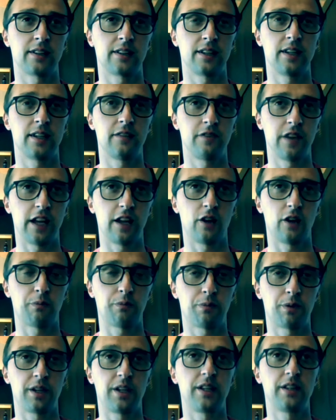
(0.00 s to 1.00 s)

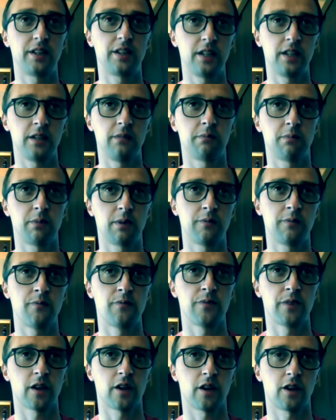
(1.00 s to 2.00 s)
develop the team
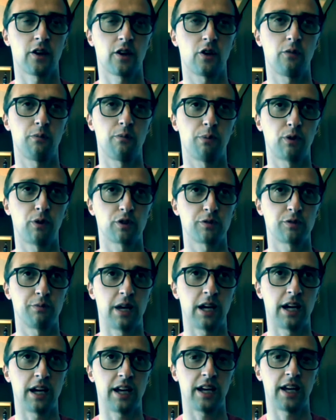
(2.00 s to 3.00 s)
composed
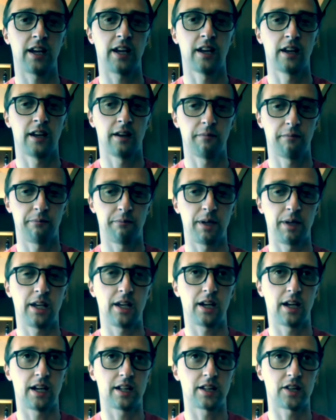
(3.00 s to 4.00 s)
by
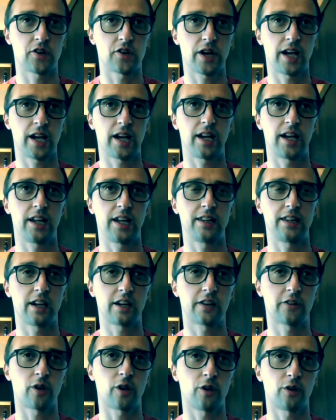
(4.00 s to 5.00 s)
me, Andrea, and the
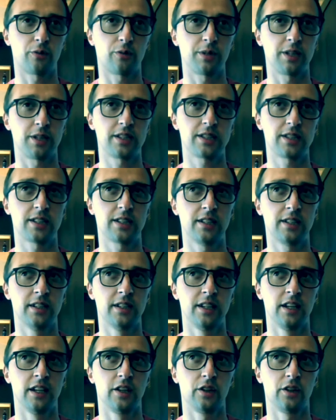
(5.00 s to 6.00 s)
agronomist
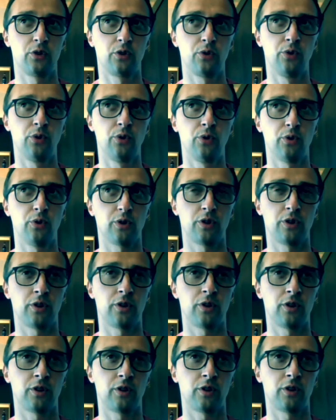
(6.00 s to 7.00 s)

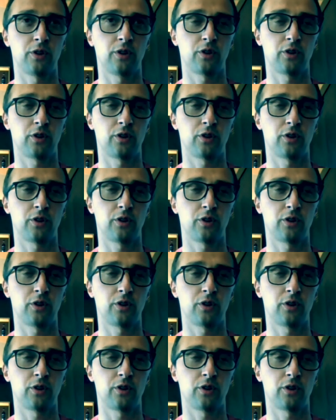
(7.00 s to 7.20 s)
to